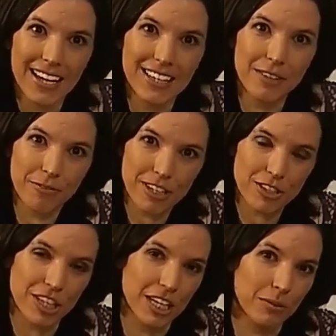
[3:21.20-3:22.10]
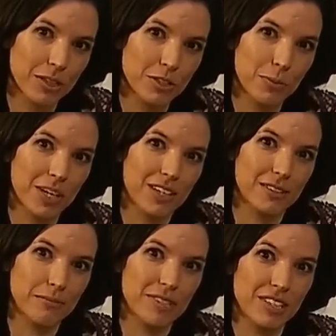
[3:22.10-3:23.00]
and the French language
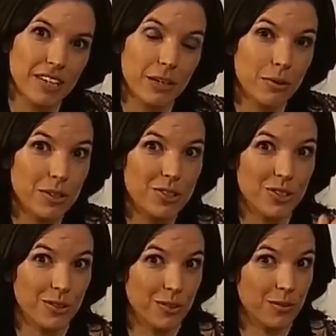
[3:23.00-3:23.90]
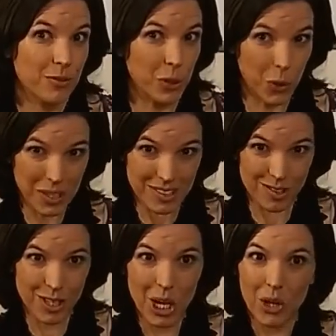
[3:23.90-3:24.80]
becomes the language of the
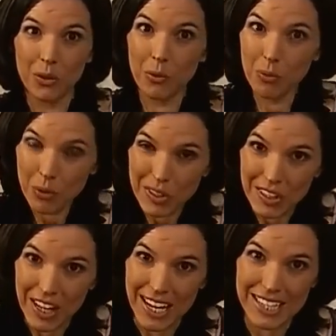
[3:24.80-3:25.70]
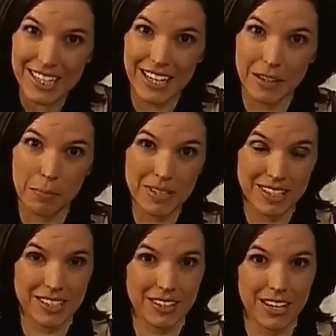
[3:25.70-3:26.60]
courts, the ruling class, and the
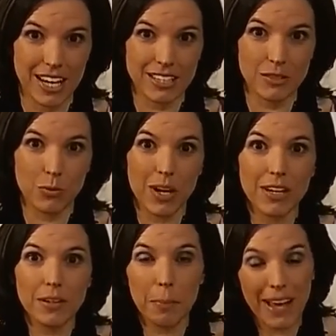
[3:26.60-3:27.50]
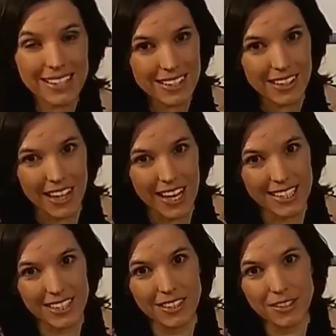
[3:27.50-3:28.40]
business class, while the peasant
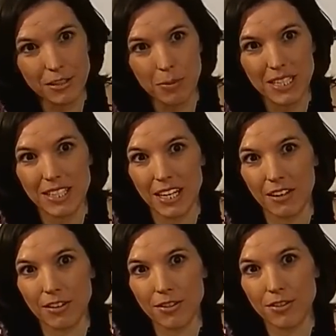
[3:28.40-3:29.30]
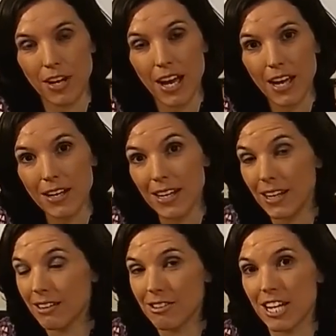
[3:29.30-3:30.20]
class still speaks English, and
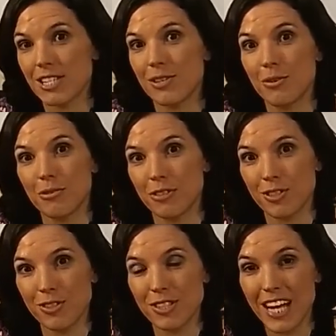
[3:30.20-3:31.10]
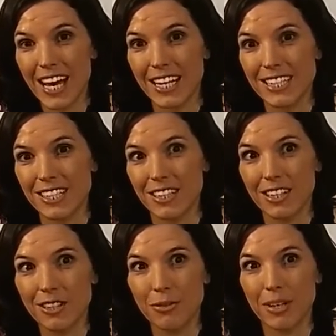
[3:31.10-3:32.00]
English has no official status in
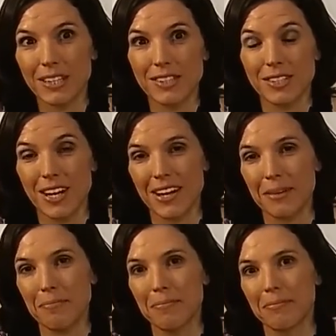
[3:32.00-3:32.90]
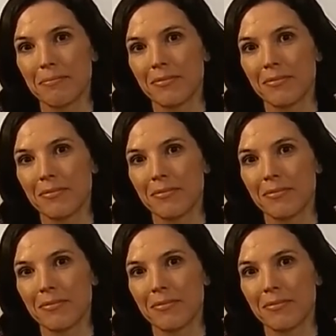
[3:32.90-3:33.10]
the country at this time.